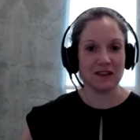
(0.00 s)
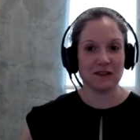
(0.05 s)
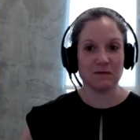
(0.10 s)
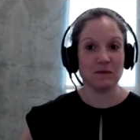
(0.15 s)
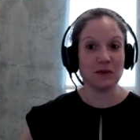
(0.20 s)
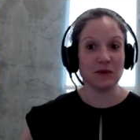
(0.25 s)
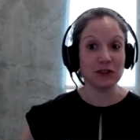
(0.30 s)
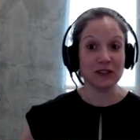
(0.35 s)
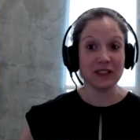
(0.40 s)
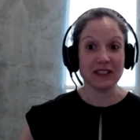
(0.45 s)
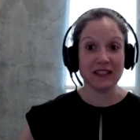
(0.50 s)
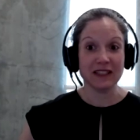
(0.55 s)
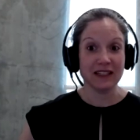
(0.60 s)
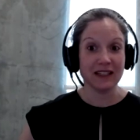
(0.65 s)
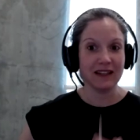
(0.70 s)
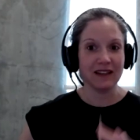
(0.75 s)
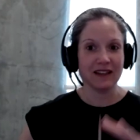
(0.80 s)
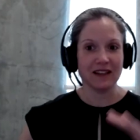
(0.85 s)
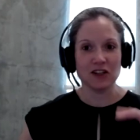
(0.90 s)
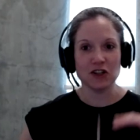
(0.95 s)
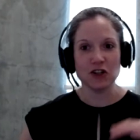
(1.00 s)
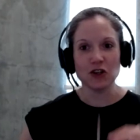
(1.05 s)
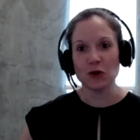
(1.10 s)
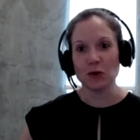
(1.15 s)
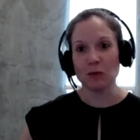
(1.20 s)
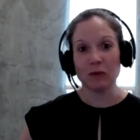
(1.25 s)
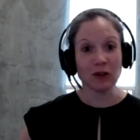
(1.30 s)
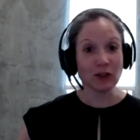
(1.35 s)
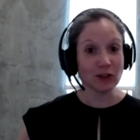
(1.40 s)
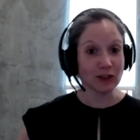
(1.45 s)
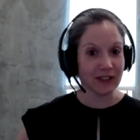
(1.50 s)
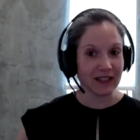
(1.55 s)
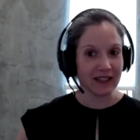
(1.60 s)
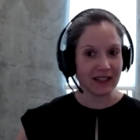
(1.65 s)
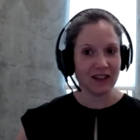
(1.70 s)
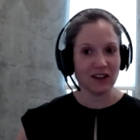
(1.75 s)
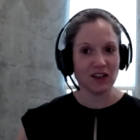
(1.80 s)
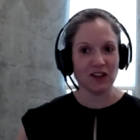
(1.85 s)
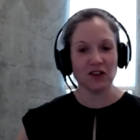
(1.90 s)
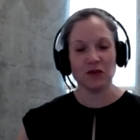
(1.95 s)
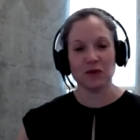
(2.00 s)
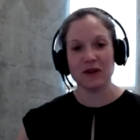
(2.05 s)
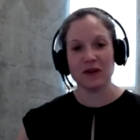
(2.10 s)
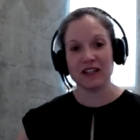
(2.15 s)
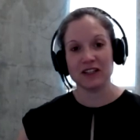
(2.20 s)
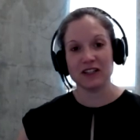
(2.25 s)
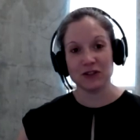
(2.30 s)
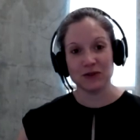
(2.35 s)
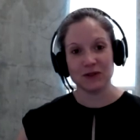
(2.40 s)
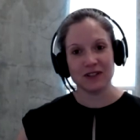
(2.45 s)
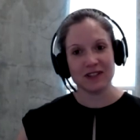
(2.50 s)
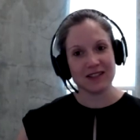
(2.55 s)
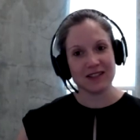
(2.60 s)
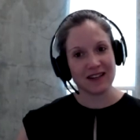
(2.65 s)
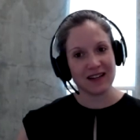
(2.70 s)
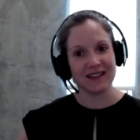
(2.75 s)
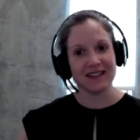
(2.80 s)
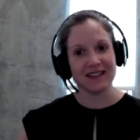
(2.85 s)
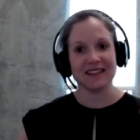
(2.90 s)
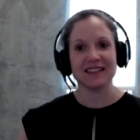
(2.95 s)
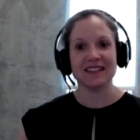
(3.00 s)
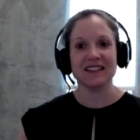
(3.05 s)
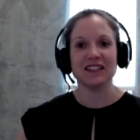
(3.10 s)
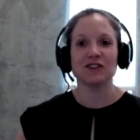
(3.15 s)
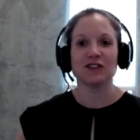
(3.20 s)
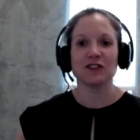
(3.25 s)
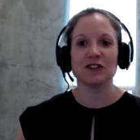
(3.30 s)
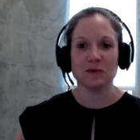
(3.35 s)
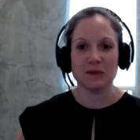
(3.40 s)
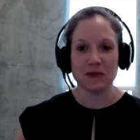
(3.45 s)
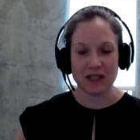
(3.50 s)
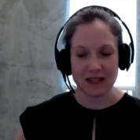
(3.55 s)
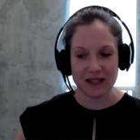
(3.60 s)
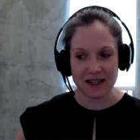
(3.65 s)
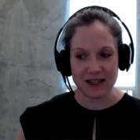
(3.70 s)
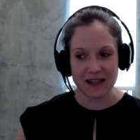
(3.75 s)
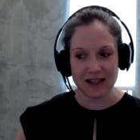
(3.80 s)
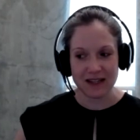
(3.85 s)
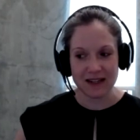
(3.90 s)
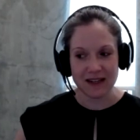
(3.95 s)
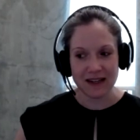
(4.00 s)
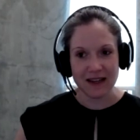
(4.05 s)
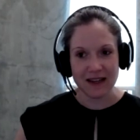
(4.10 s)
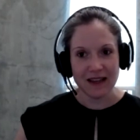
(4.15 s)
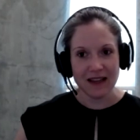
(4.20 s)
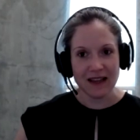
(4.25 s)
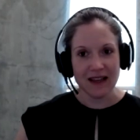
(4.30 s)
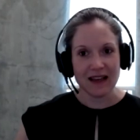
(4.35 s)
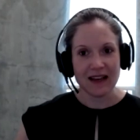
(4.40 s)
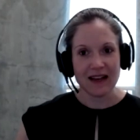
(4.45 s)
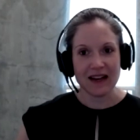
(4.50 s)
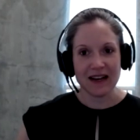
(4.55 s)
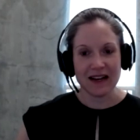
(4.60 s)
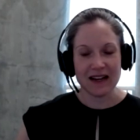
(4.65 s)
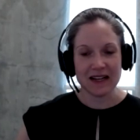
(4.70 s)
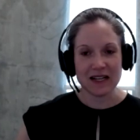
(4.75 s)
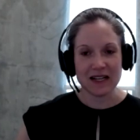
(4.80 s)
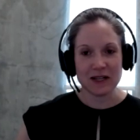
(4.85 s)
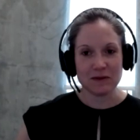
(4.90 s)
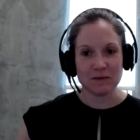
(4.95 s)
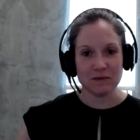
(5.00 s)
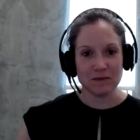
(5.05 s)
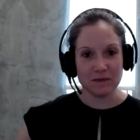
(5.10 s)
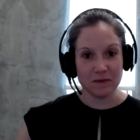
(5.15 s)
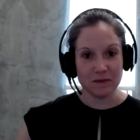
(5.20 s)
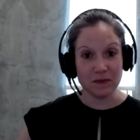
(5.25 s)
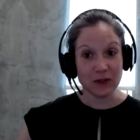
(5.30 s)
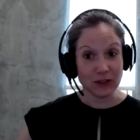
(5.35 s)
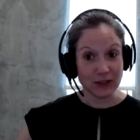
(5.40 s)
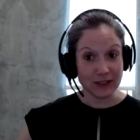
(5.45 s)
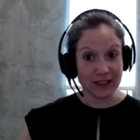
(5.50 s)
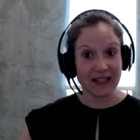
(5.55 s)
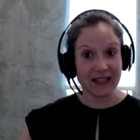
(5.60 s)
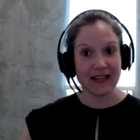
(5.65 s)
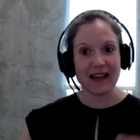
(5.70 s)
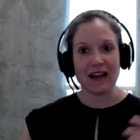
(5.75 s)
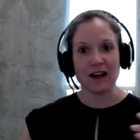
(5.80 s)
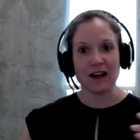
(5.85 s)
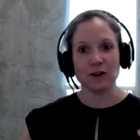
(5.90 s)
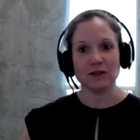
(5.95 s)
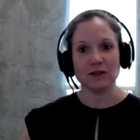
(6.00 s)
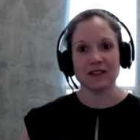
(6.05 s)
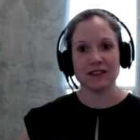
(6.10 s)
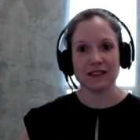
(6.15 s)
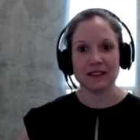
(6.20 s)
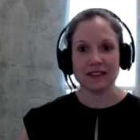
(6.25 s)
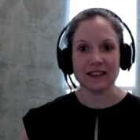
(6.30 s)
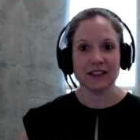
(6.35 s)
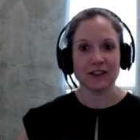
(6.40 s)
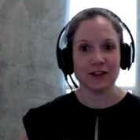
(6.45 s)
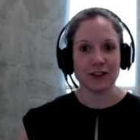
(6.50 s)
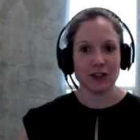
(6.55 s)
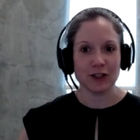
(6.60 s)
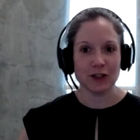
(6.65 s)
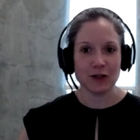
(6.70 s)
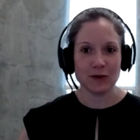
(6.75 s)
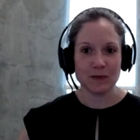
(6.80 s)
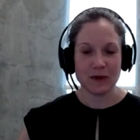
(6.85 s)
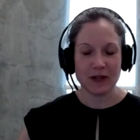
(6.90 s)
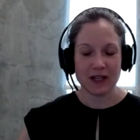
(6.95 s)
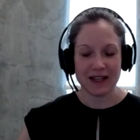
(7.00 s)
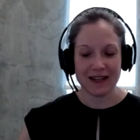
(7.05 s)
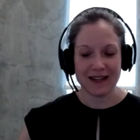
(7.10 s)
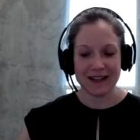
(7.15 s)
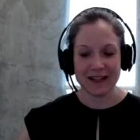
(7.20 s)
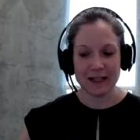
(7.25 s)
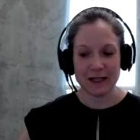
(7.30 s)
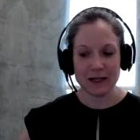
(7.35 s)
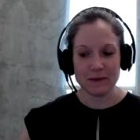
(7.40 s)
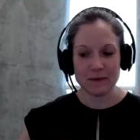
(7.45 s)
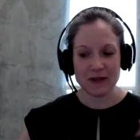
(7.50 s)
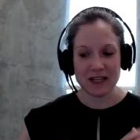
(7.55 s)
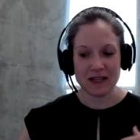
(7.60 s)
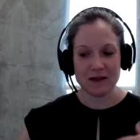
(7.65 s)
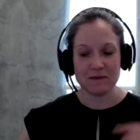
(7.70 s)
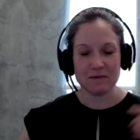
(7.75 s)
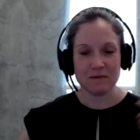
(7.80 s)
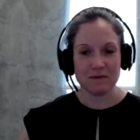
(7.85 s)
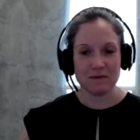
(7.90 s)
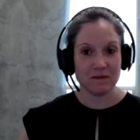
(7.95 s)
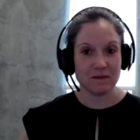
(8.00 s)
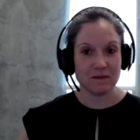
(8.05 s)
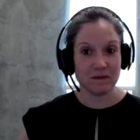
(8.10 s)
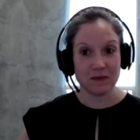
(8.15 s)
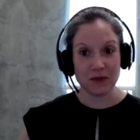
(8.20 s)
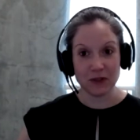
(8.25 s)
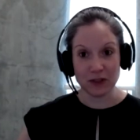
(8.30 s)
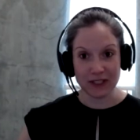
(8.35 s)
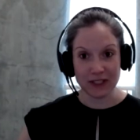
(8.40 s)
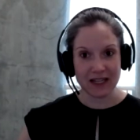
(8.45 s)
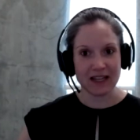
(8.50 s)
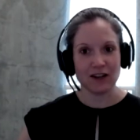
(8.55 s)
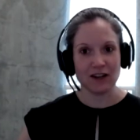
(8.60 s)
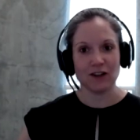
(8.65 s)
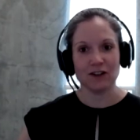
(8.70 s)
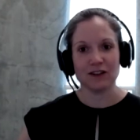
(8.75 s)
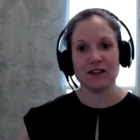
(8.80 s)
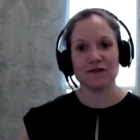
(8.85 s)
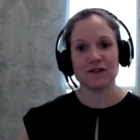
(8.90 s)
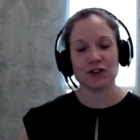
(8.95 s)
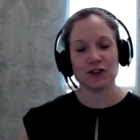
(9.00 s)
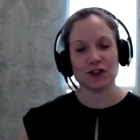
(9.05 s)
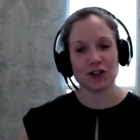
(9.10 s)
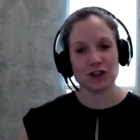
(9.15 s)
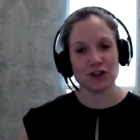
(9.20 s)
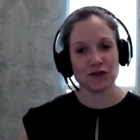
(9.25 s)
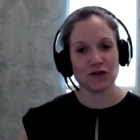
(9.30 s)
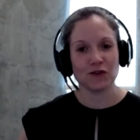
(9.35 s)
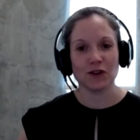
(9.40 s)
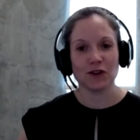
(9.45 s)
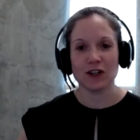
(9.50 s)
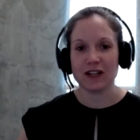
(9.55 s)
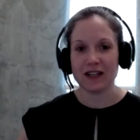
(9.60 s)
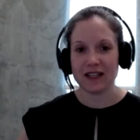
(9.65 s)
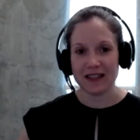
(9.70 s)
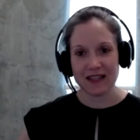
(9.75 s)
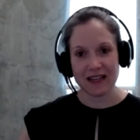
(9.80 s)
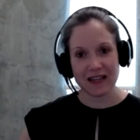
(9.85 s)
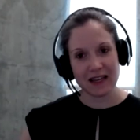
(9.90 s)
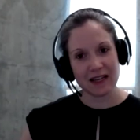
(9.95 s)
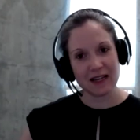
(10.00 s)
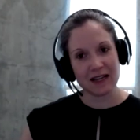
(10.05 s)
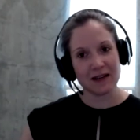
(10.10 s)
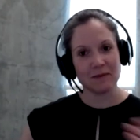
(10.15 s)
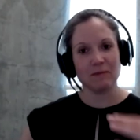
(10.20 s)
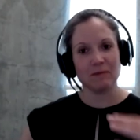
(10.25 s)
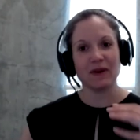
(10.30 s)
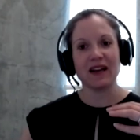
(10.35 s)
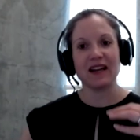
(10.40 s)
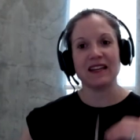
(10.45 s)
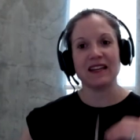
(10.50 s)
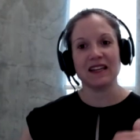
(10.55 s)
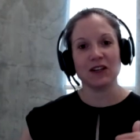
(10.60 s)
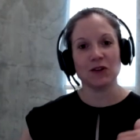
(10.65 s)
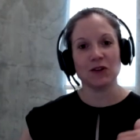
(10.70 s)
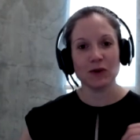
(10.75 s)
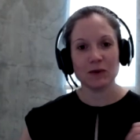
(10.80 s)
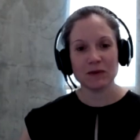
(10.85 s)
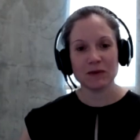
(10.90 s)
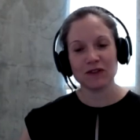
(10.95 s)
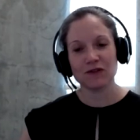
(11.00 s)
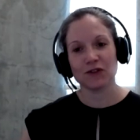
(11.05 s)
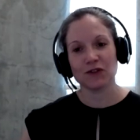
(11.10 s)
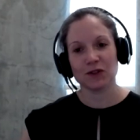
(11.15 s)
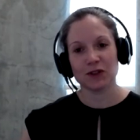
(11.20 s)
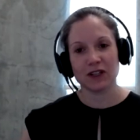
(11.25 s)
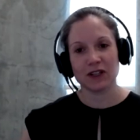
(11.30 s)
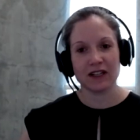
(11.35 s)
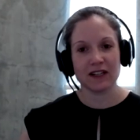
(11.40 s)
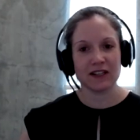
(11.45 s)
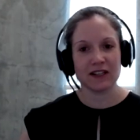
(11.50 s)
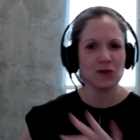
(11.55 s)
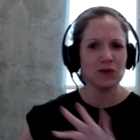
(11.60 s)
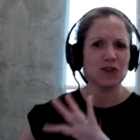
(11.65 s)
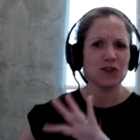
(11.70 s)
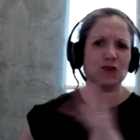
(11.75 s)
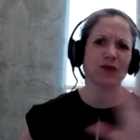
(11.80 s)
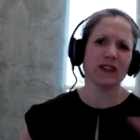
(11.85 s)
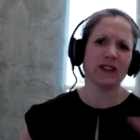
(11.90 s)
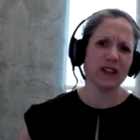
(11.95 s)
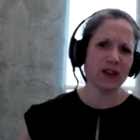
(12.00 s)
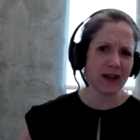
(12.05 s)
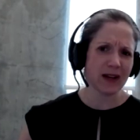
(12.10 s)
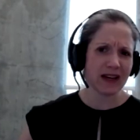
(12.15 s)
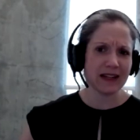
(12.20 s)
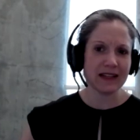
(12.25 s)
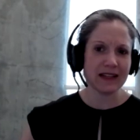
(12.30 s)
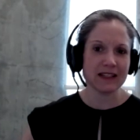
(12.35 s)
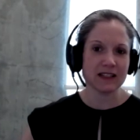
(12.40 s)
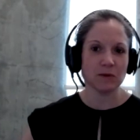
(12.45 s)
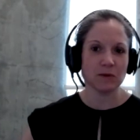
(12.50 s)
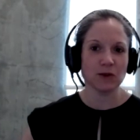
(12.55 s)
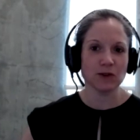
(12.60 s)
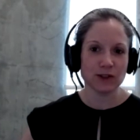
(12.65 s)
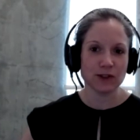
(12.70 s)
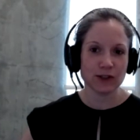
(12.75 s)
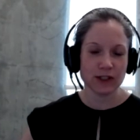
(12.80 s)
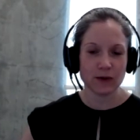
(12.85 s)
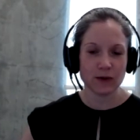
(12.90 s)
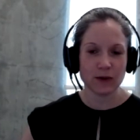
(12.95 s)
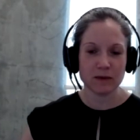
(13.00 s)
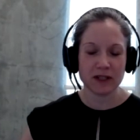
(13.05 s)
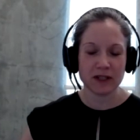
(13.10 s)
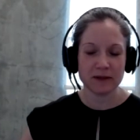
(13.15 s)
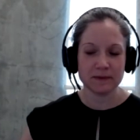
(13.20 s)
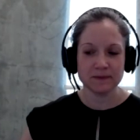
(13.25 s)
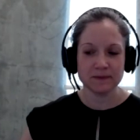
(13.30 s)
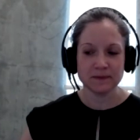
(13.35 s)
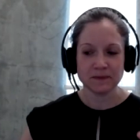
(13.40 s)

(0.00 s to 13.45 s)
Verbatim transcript: building a new building all the way to designing the clean room and then uh, building out the clean room uh, and building in all the infrastructure for it and then buying equipment for it as well as relocating some older equipment